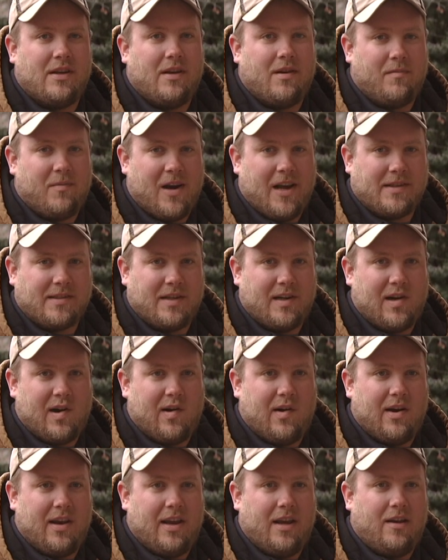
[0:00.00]
of Nebraska
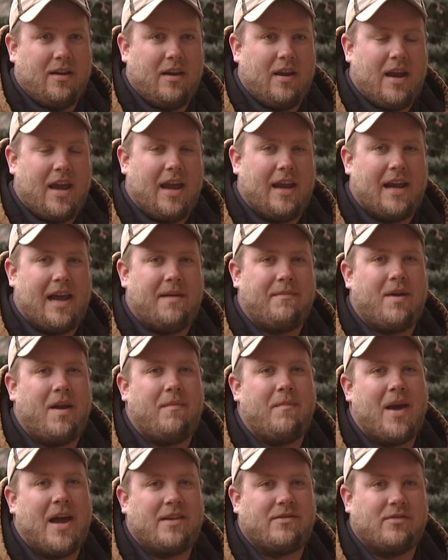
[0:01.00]
Kearney and got
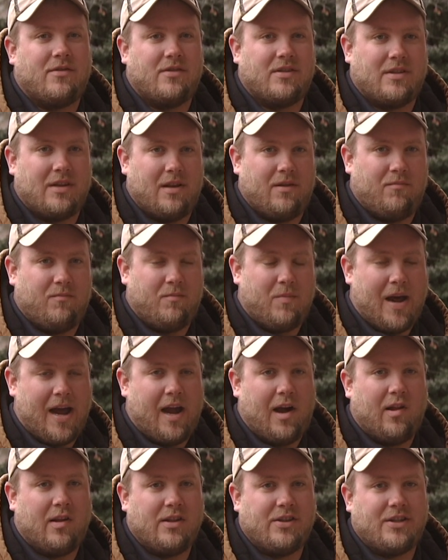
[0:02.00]
my Master's in
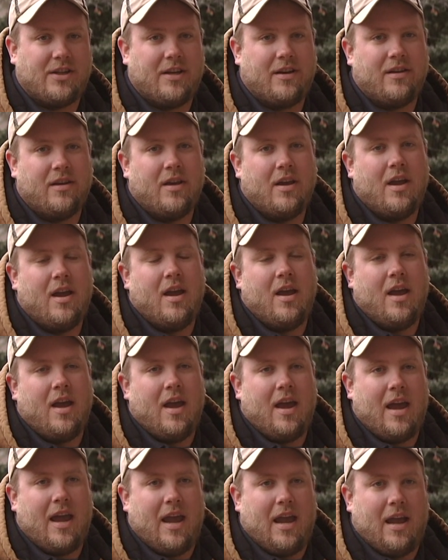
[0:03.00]
Biology
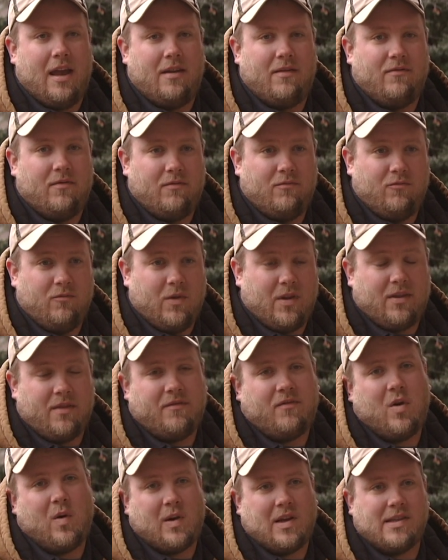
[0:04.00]
and with
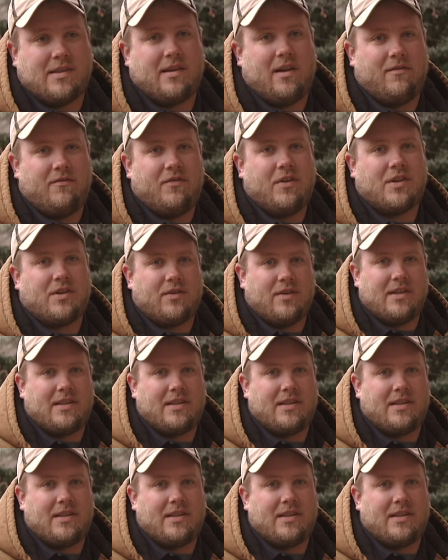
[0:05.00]
a focus on fishery